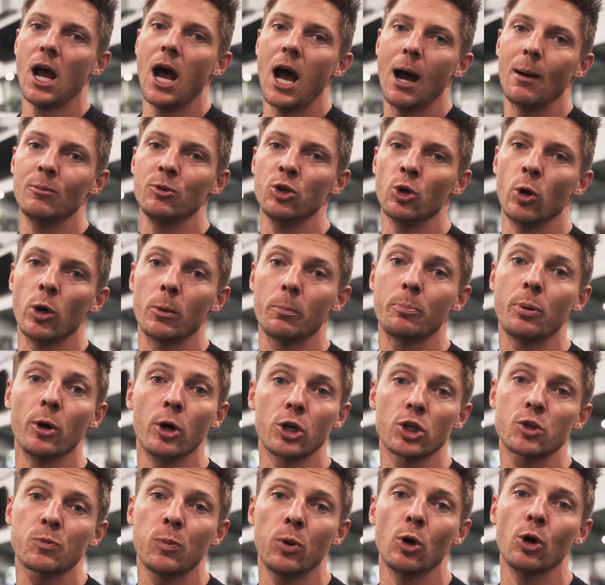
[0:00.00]
I'm doing
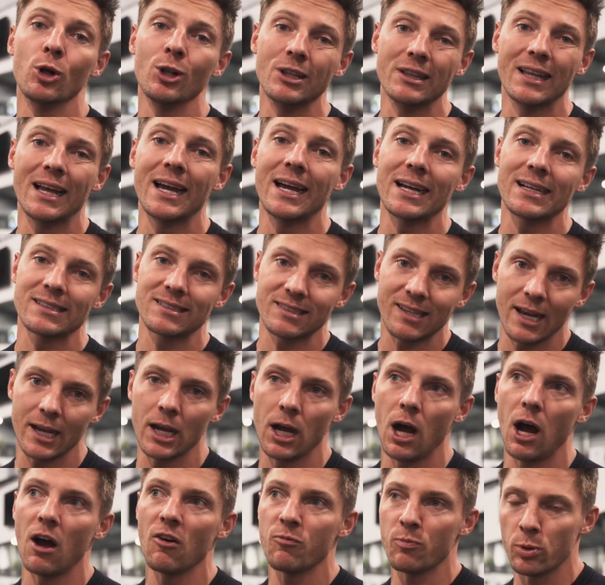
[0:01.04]
push-pull legs, day
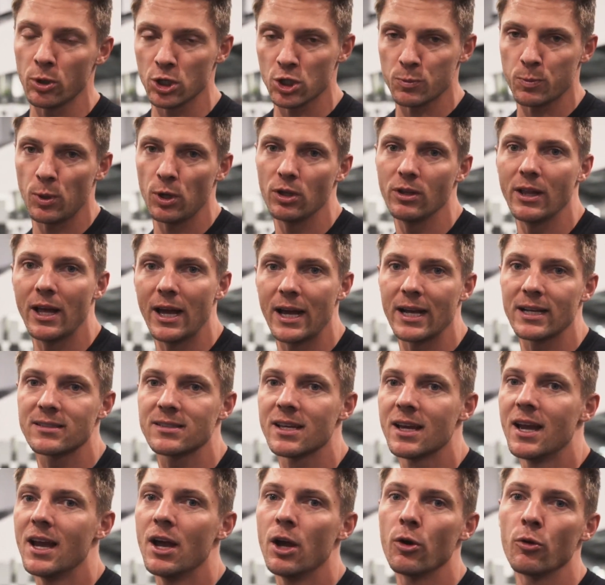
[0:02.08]
off, push-pull legs,
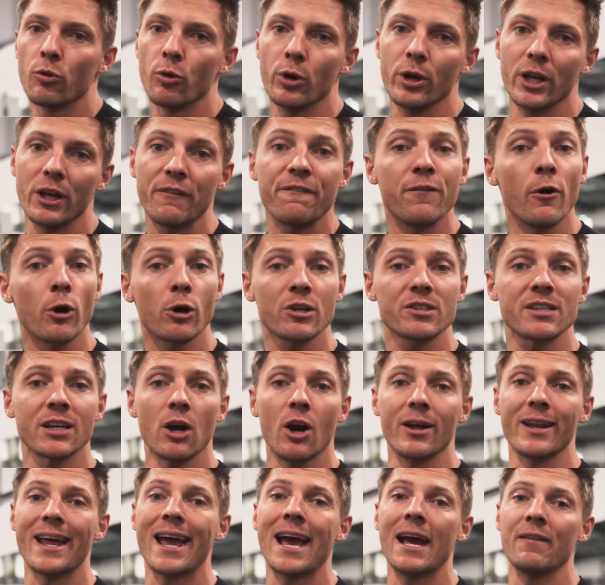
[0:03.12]
really focusing
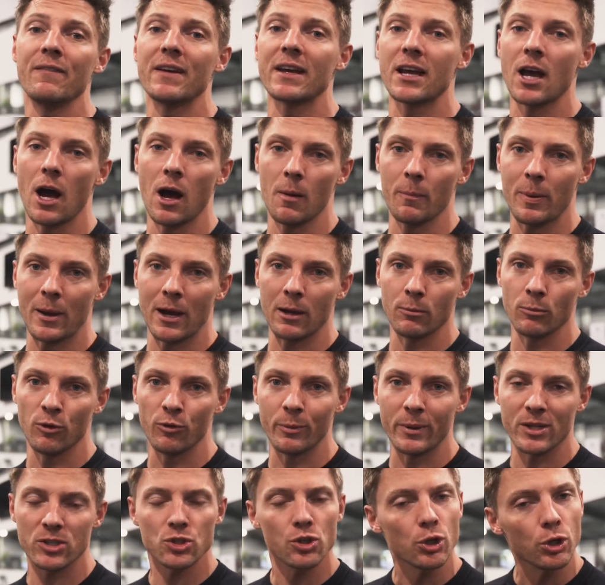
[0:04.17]
on heavy compound
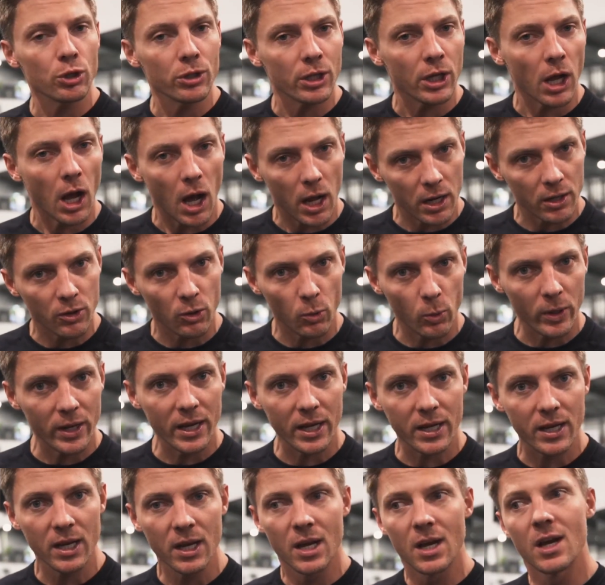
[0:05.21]
movements early on in the
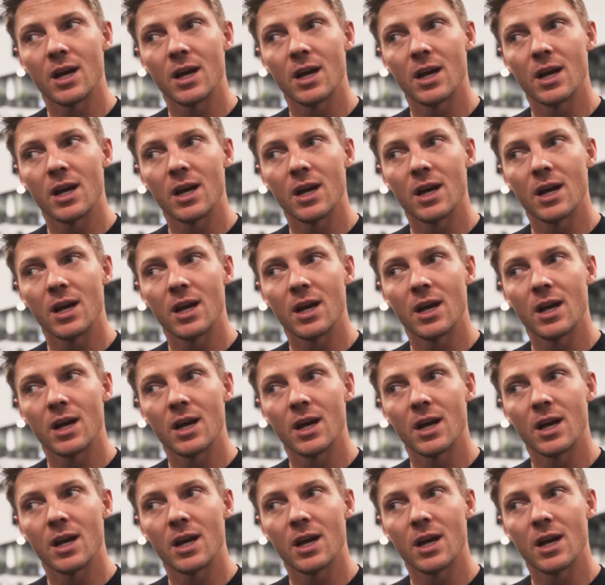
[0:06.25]
week.